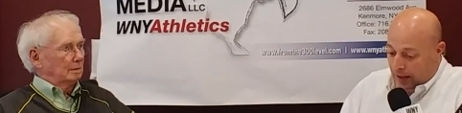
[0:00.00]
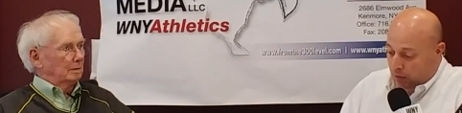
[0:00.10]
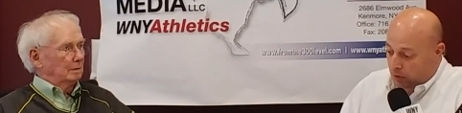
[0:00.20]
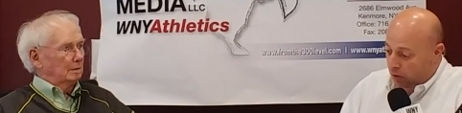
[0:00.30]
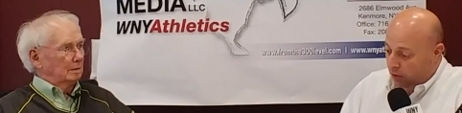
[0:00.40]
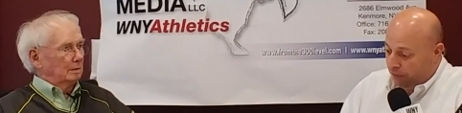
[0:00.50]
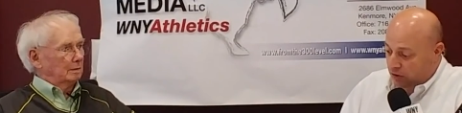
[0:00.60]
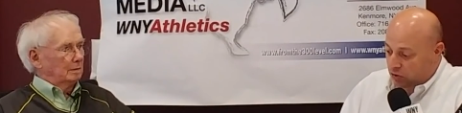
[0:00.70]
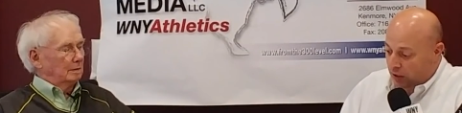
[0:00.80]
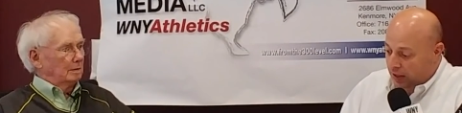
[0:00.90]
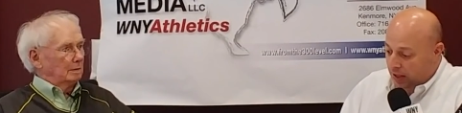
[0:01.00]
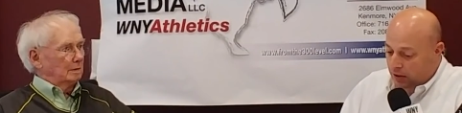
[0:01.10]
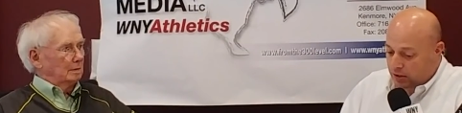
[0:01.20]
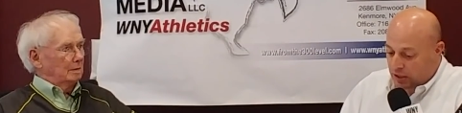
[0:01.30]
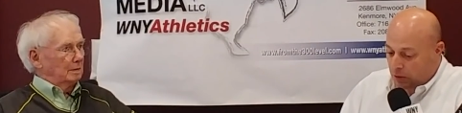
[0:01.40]
Speaker 1: I don't know if it's Grand
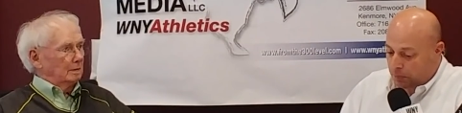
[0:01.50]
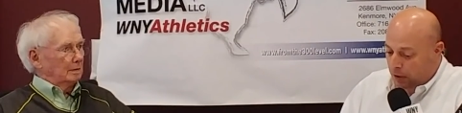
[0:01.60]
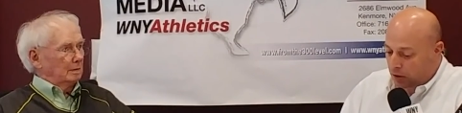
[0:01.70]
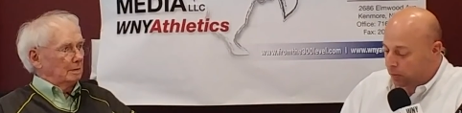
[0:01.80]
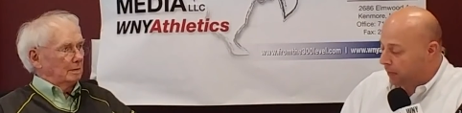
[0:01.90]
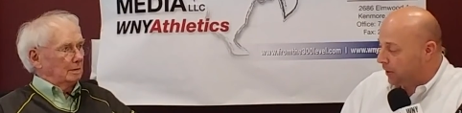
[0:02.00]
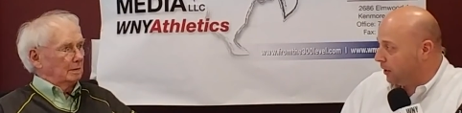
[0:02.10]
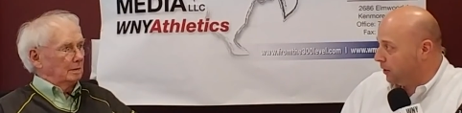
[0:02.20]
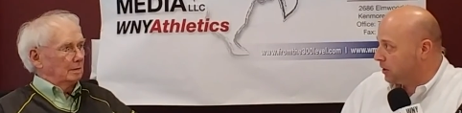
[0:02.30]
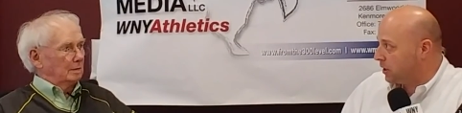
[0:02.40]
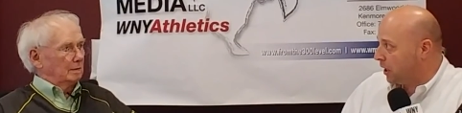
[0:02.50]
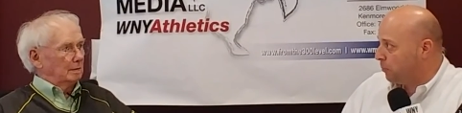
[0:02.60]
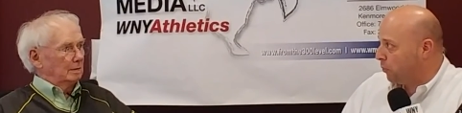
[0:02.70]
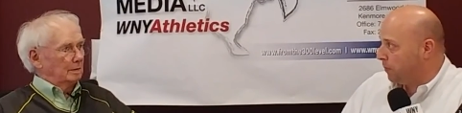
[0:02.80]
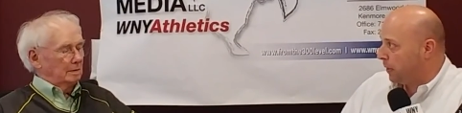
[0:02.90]
Island South Park or McKinley
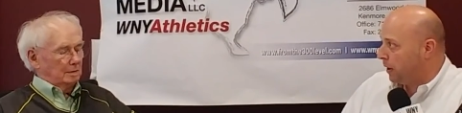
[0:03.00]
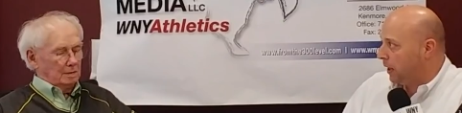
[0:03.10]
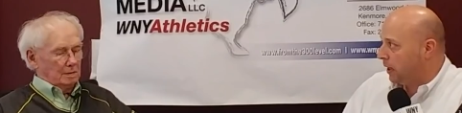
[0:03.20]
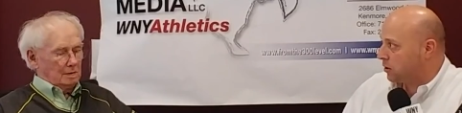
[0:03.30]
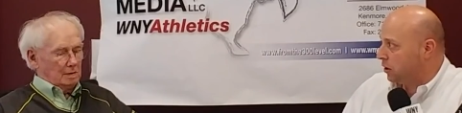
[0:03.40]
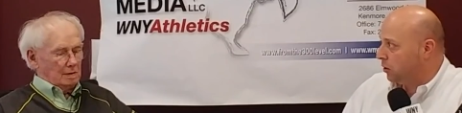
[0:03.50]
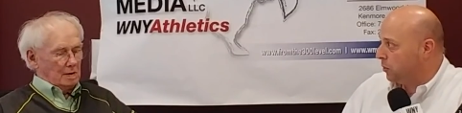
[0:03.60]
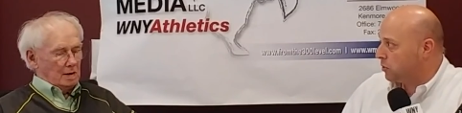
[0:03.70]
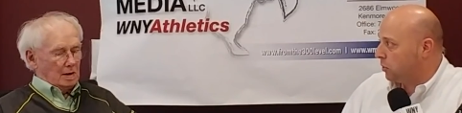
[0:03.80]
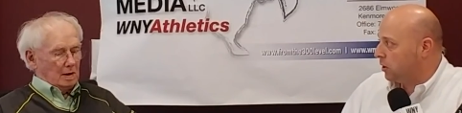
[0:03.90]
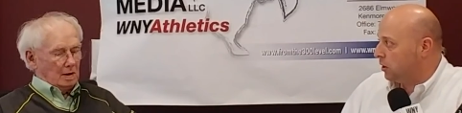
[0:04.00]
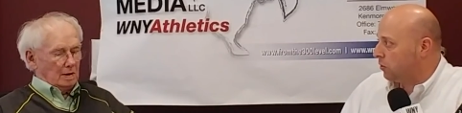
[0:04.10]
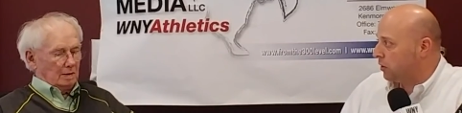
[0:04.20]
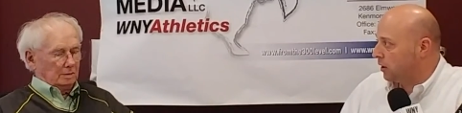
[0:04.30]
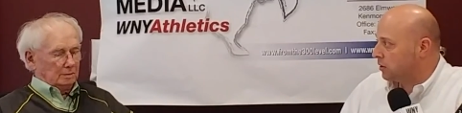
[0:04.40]
Starpoint, but I'll ask you, which one do
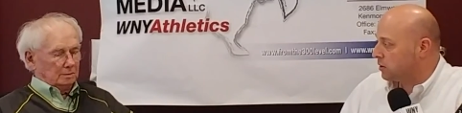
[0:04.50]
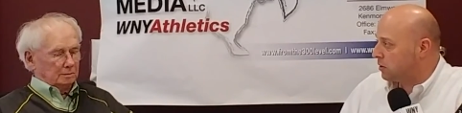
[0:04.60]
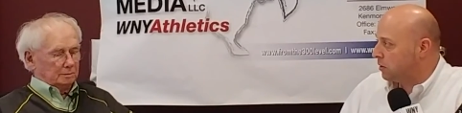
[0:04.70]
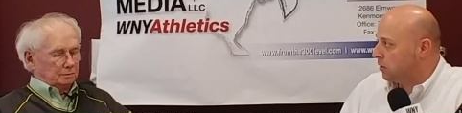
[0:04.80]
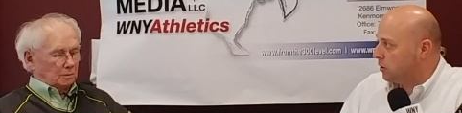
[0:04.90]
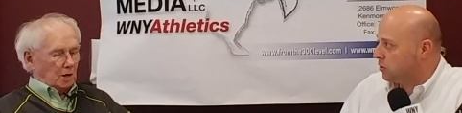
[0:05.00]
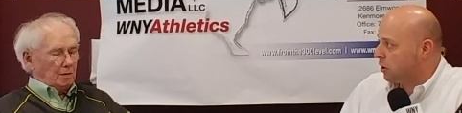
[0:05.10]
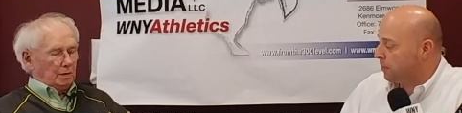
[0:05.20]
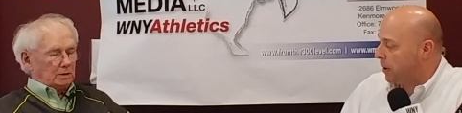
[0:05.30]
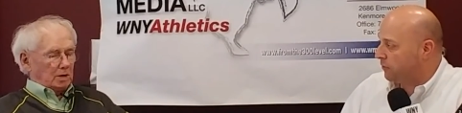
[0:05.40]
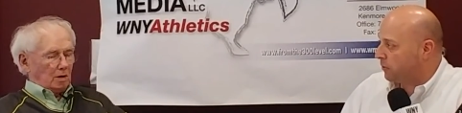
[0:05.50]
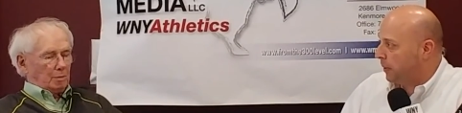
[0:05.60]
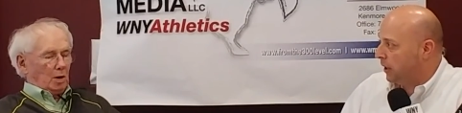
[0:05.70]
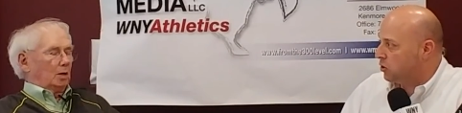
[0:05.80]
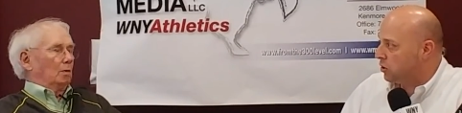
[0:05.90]
you think is? is I think South
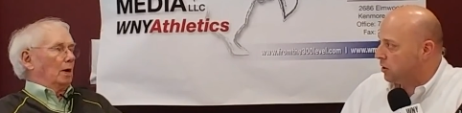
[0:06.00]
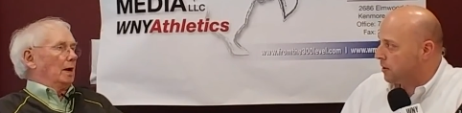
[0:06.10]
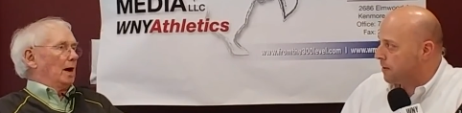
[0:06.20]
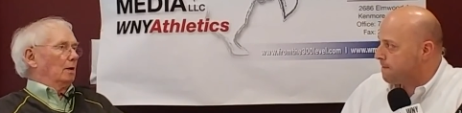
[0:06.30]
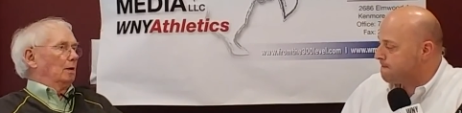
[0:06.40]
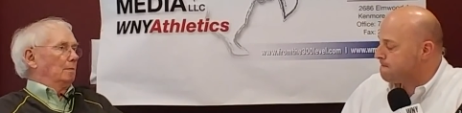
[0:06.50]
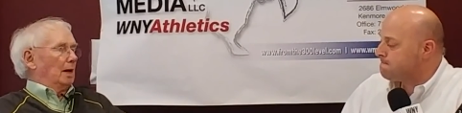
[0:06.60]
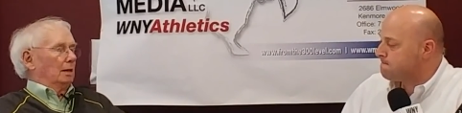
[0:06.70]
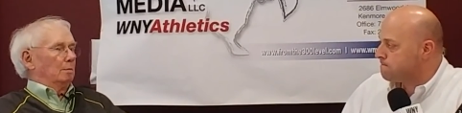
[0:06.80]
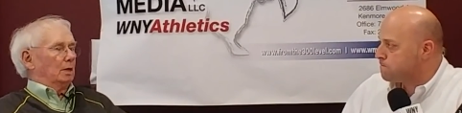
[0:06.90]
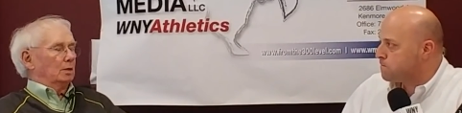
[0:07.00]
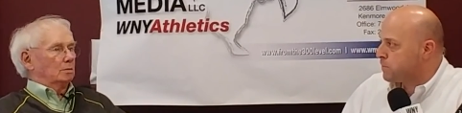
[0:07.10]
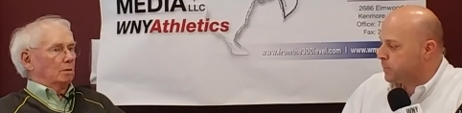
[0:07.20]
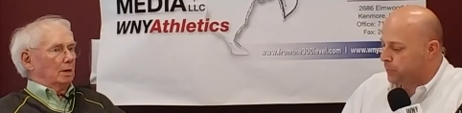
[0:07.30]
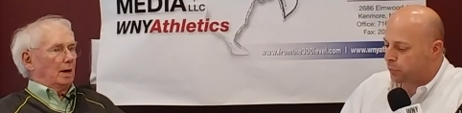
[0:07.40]
Park,
Speaker 2: Grand Island, mainly because
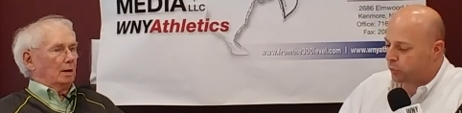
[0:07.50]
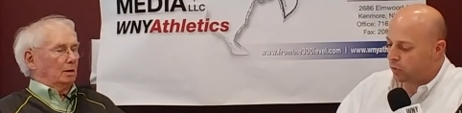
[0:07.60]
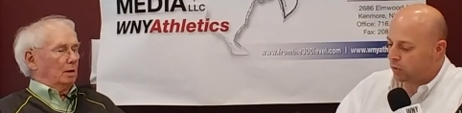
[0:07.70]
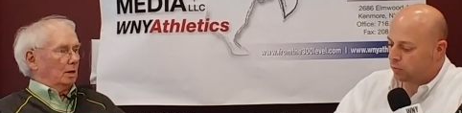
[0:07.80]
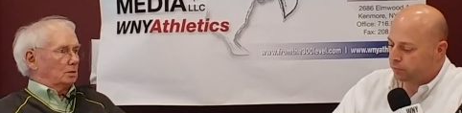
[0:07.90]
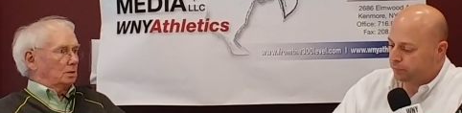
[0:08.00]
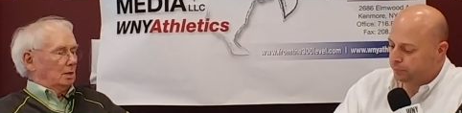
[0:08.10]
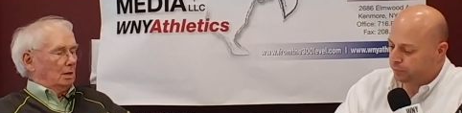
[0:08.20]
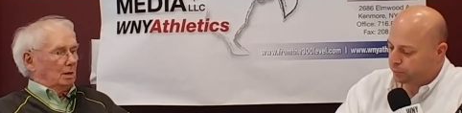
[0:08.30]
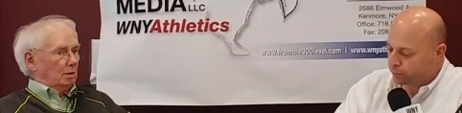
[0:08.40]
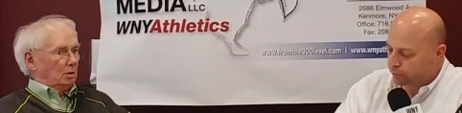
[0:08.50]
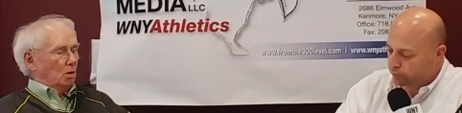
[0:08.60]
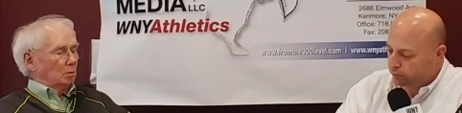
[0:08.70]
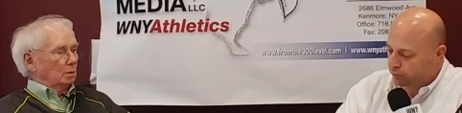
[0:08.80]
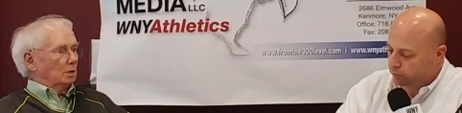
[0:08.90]
Grand Island lost the
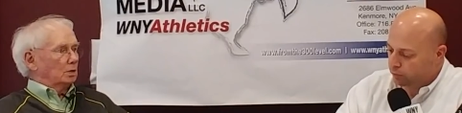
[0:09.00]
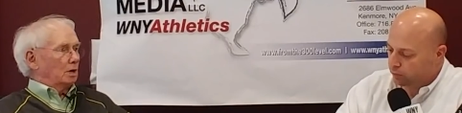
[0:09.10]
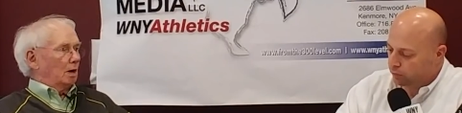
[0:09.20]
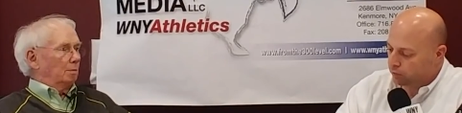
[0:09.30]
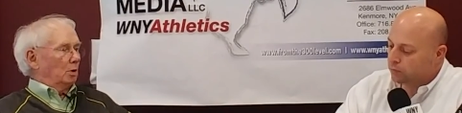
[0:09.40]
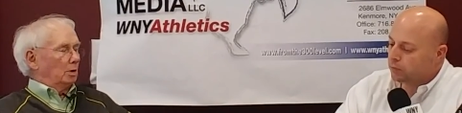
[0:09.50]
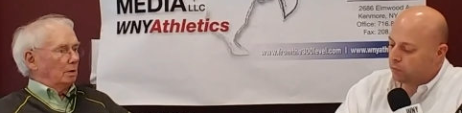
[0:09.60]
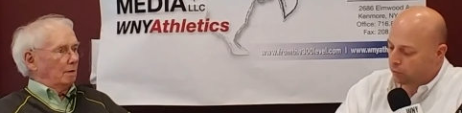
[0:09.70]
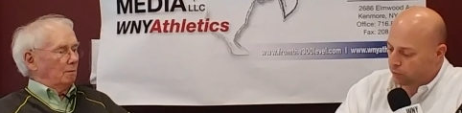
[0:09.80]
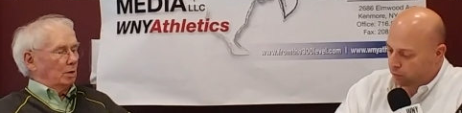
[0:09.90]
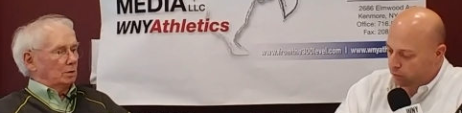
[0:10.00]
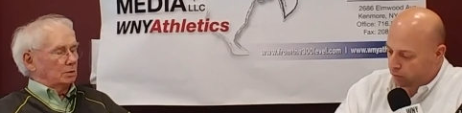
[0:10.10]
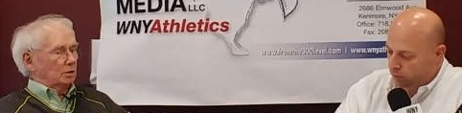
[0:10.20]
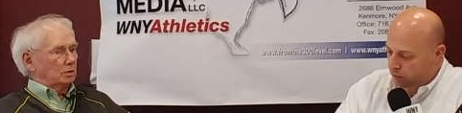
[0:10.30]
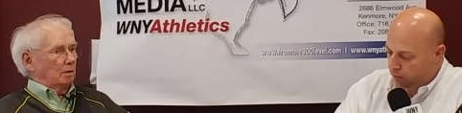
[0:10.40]
opener to Starpoint, and they've won
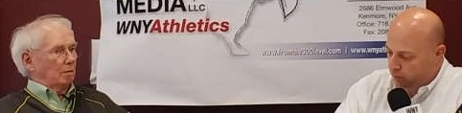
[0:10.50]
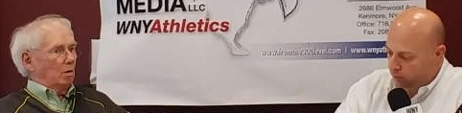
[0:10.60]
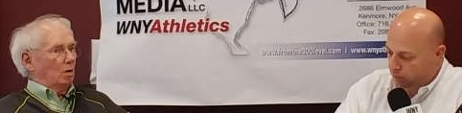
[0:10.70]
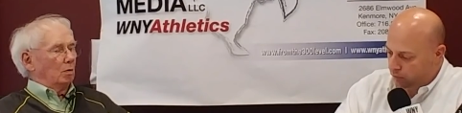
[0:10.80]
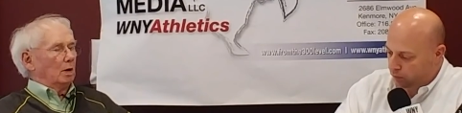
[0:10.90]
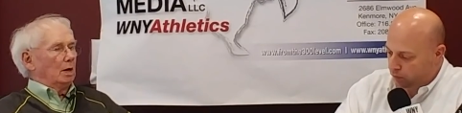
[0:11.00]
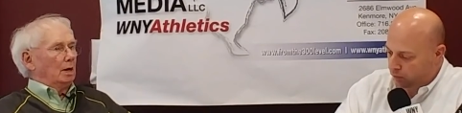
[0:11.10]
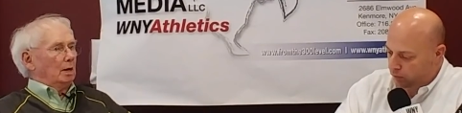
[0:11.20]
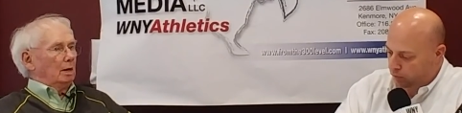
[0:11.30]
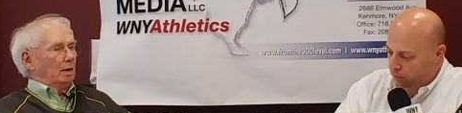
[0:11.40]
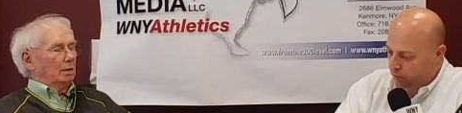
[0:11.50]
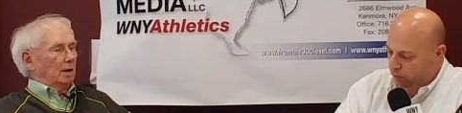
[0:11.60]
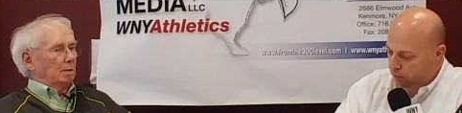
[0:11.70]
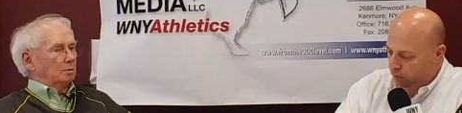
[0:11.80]
six in a row. And Camp